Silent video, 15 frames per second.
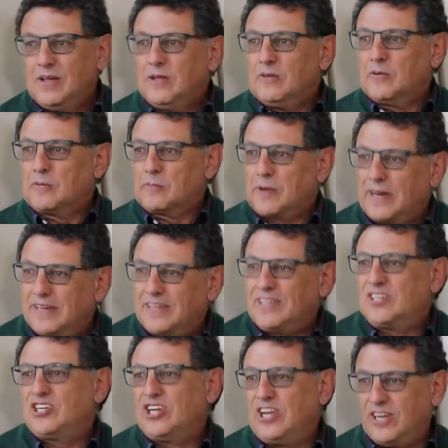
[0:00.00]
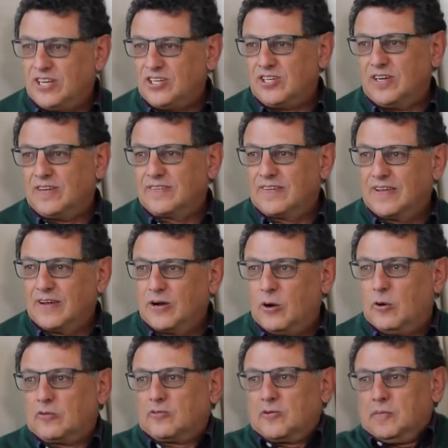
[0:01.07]
your breathing changes,
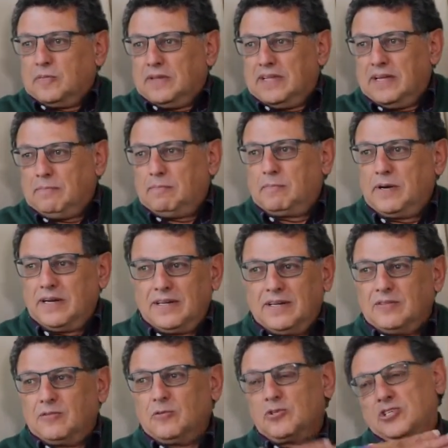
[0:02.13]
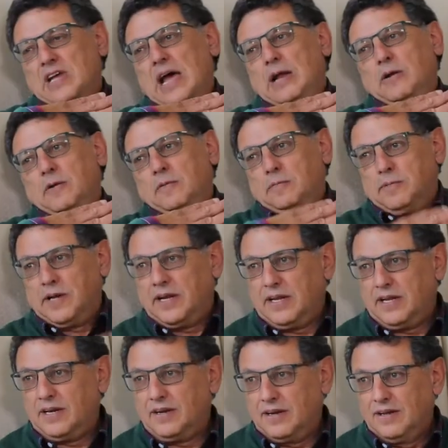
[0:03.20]
goes from deep breathing to shallow breathing.